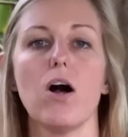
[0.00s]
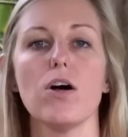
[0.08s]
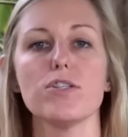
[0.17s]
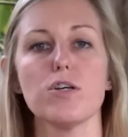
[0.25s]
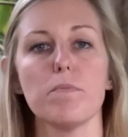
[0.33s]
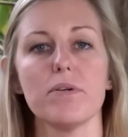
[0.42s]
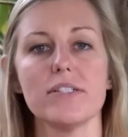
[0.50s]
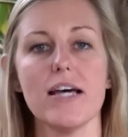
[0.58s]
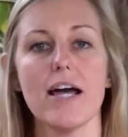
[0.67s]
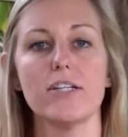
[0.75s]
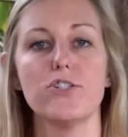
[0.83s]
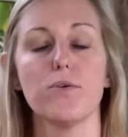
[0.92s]
also
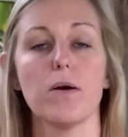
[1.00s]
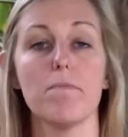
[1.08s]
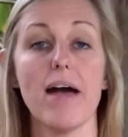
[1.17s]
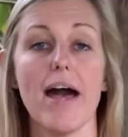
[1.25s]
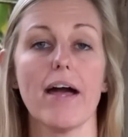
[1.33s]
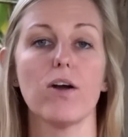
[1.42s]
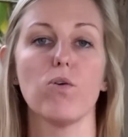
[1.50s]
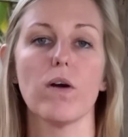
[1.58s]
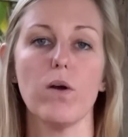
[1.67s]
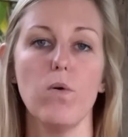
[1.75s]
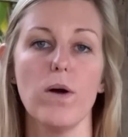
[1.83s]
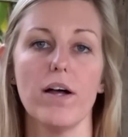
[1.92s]
protect your bag
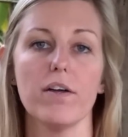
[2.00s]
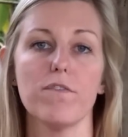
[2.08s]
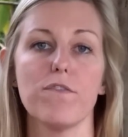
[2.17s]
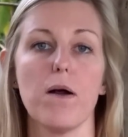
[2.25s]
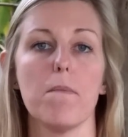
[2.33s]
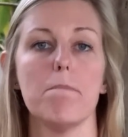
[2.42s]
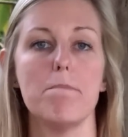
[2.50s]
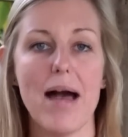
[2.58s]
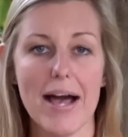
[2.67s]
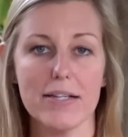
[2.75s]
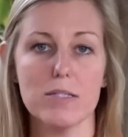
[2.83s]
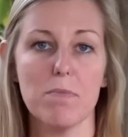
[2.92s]
or quilt from
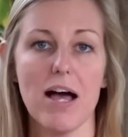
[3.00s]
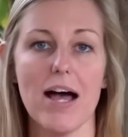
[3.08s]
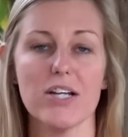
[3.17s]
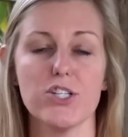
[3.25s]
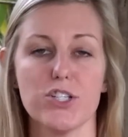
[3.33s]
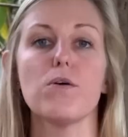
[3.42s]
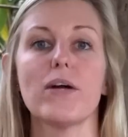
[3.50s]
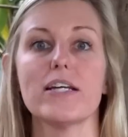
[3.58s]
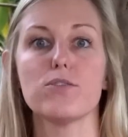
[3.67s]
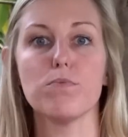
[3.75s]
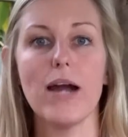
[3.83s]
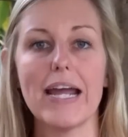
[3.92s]
backsplash. So when
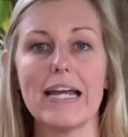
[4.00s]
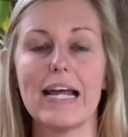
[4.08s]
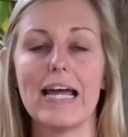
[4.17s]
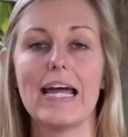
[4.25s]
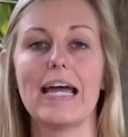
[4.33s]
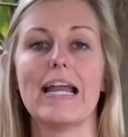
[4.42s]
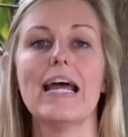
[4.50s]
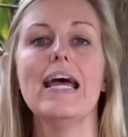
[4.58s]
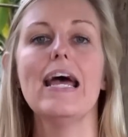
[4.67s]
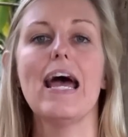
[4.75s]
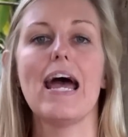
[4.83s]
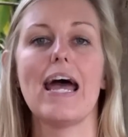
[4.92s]
it's raining
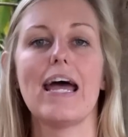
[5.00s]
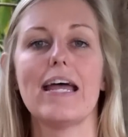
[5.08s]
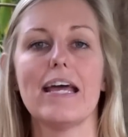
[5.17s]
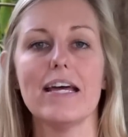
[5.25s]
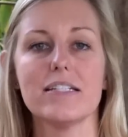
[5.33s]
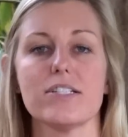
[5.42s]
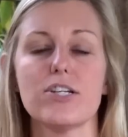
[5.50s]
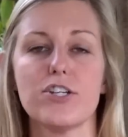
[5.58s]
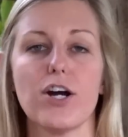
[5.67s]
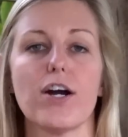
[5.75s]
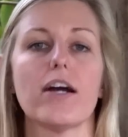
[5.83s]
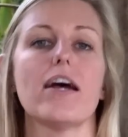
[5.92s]
and it hits the
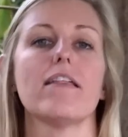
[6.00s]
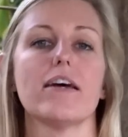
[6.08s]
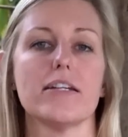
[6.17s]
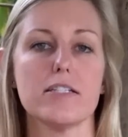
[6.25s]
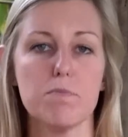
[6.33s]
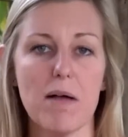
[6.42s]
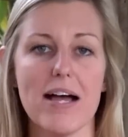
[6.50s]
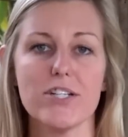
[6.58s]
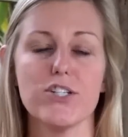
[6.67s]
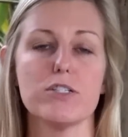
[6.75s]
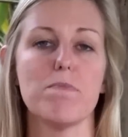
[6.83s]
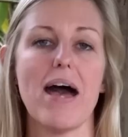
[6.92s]
dirt and then
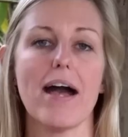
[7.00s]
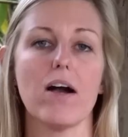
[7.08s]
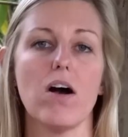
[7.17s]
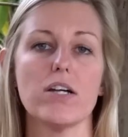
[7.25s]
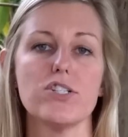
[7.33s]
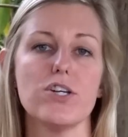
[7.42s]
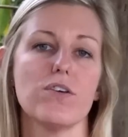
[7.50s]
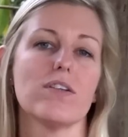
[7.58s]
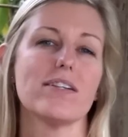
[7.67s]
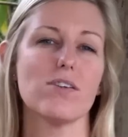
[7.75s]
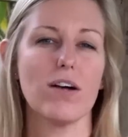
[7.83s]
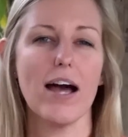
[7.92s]
splashes back onto you.
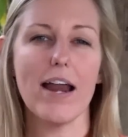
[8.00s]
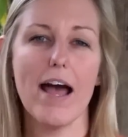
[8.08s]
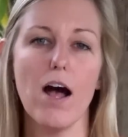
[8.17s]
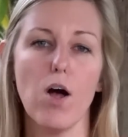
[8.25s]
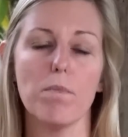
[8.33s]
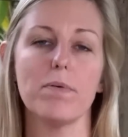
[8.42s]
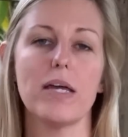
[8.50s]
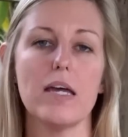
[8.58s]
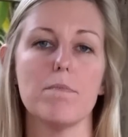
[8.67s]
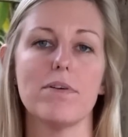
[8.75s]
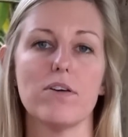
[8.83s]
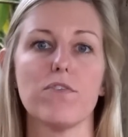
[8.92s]
This will kind of help
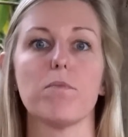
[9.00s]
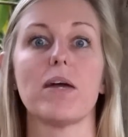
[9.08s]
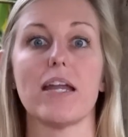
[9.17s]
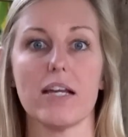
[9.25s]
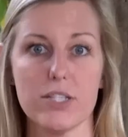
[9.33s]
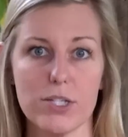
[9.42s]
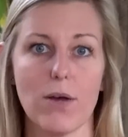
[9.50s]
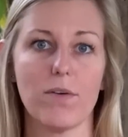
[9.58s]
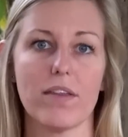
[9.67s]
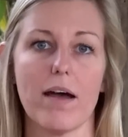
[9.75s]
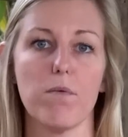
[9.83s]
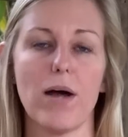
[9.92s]
keep you from getting
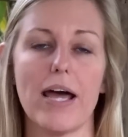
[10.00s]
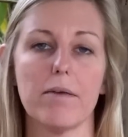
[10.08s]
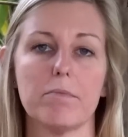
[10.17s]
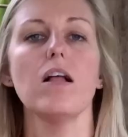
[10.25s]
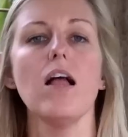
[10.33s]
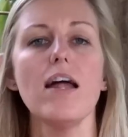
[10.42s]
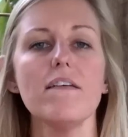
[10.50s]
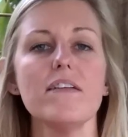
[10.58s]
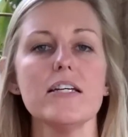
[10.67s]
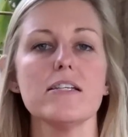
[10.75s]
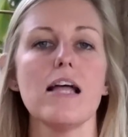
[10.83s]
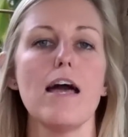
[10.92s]
soaked that way. A lot of
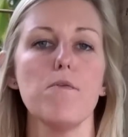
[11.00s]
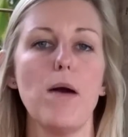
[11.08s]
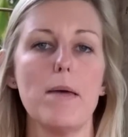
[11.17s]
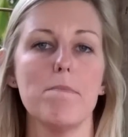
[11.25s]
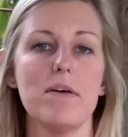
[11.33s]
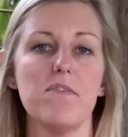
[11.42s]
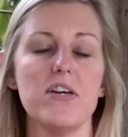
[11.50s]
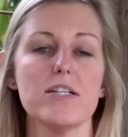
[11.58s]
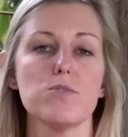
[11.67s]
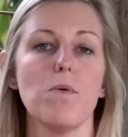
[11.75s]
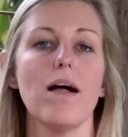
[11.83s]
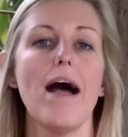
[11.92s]
these lightweight
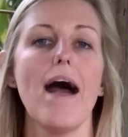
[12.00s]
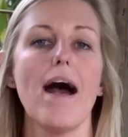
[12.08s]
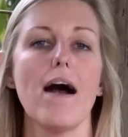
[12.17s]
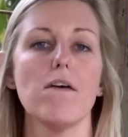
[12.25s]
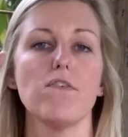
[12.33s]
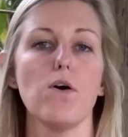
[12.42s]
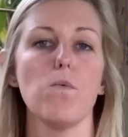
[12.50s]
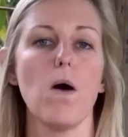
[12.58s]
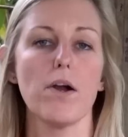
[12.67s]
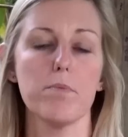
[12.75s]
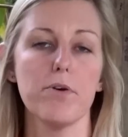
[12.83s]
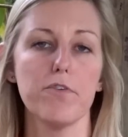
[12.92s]
bivvies will have a
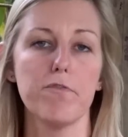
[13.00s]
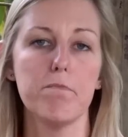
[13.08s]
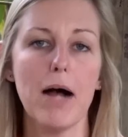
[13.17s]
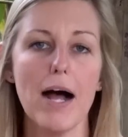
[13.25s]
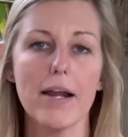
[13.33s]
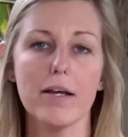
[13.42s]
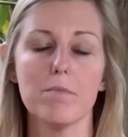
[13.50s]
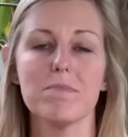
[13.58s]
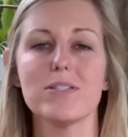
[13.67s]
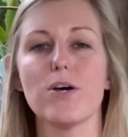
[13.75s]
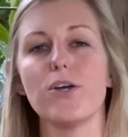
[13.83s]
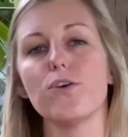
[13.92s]
waterproof bottom,
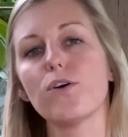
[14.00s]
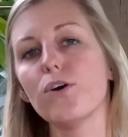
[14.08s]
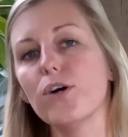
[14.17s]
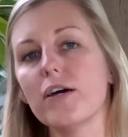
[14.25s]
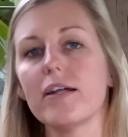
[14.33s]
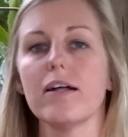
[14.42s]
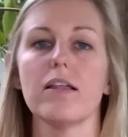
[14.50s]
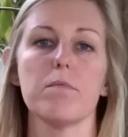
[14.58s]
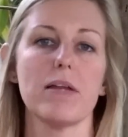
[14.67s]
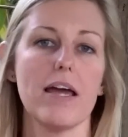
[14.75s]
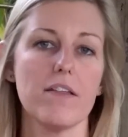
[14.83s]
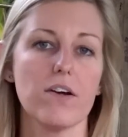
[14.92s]
so you could
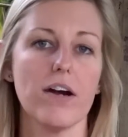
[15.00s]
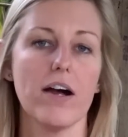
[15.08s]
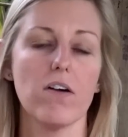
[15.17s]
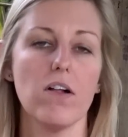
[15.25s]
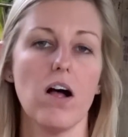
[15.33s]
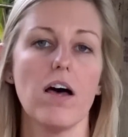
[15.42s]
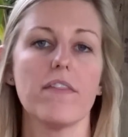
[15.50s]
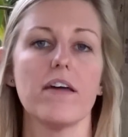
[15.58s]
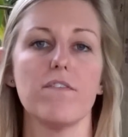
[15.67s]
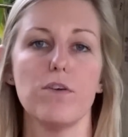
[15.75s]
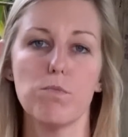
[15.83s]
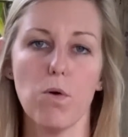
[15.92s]
eliminate the ground cloth
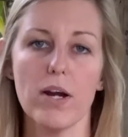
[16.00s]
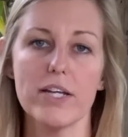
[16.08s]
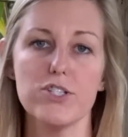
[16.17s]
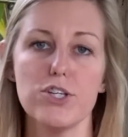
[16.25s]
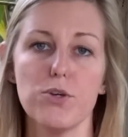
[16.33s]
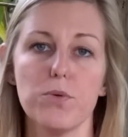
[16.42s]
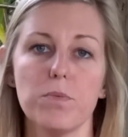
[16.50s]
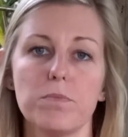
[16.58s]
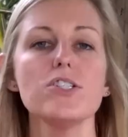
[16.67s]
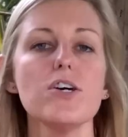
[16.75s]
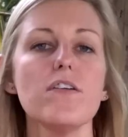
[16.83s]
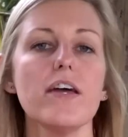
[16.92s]
if you wanted to.
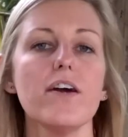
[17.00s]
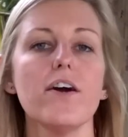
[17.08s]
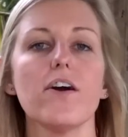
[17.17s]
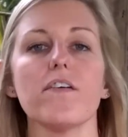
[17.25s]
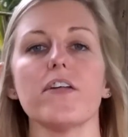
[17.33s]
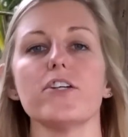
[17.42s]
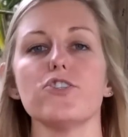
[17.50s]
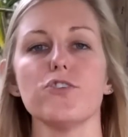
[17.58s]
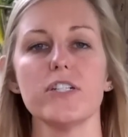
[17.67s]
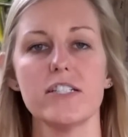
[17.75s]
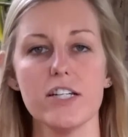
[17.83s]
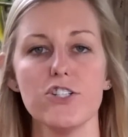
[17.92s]
Also, there are the
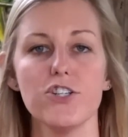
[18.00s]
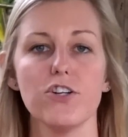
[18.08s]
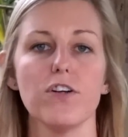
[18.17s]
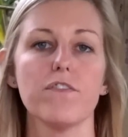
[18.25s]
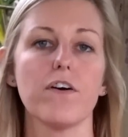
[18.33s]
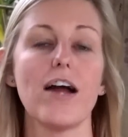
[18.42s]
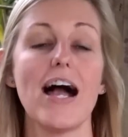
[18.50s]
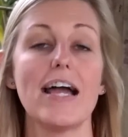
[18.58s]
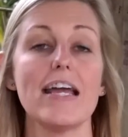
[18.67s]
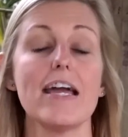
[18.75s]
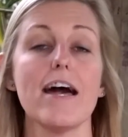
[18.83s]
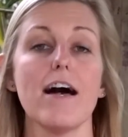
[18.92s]
traditional
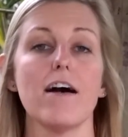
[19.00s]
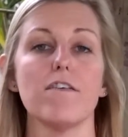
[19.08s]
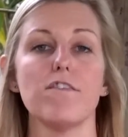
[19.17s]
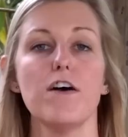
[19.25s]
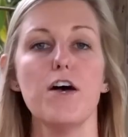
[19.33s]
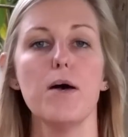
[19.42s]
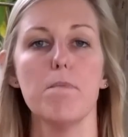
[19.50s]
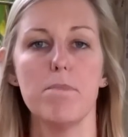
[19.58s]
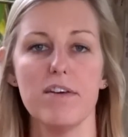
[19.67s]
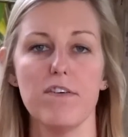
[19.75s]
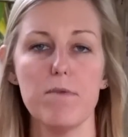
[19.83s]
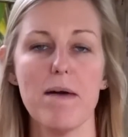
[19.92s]
variety of
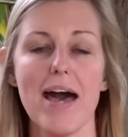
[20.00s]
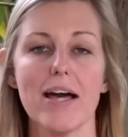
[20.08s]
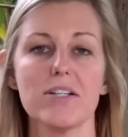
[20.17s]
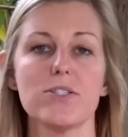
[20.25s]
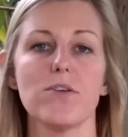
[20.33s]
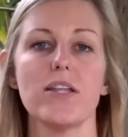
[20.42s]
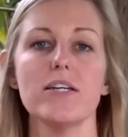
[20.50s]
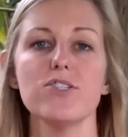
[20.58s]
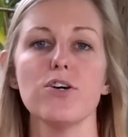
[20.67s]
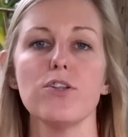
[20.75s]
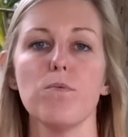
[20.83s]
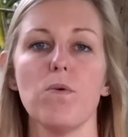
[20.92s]
bivy bags. So these
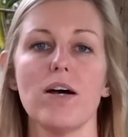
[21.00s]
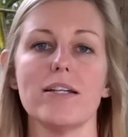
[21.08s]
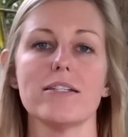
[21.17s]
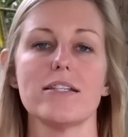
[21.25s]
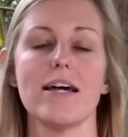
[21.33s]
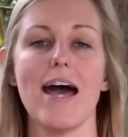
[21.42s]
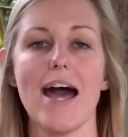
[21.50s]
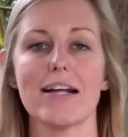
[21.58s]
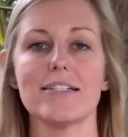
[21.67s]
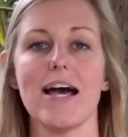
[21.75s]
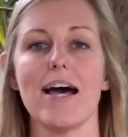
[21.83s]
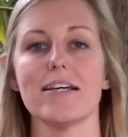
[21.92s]
are the ones that
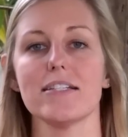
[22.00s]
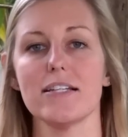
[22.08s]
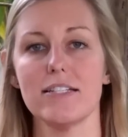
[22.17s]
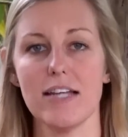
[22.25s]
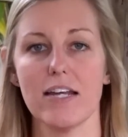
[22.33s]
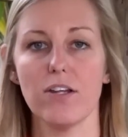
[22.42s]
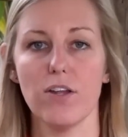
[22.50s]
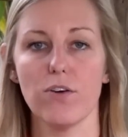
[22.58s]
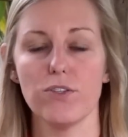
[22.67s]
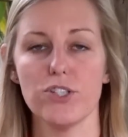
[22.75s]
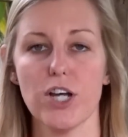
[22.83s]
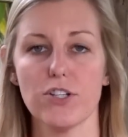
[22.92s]
act as a
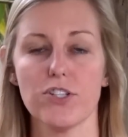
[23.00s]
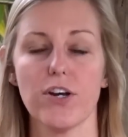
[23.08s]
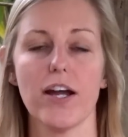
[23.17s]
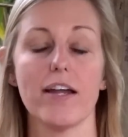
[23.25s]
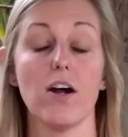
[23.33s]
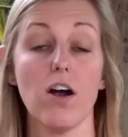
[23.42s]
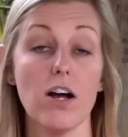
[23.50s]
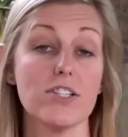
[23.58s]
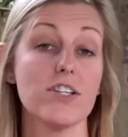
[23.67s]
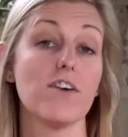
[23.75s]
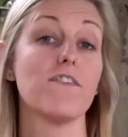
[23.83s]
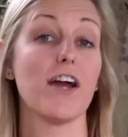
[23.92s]
standalone shelter and are
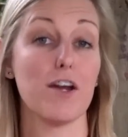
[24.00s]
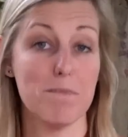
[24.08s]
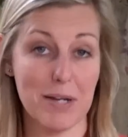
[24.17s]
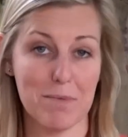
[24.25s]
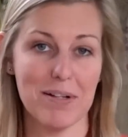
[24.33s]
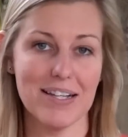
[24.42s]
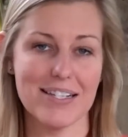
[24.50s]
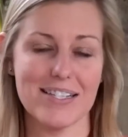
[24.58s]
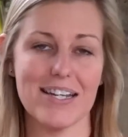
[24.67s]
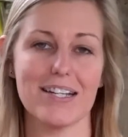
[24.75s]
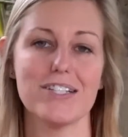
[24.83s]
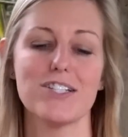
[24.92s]
also very
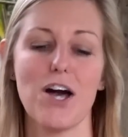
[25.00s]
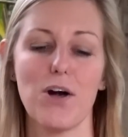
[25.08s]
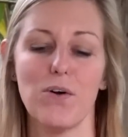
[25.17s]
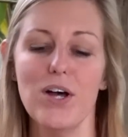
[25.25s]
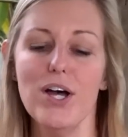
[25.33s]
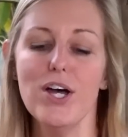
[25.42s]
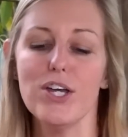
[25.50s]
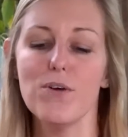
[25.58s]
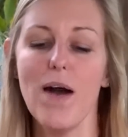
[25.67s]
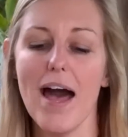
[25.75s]
minimalistic. So you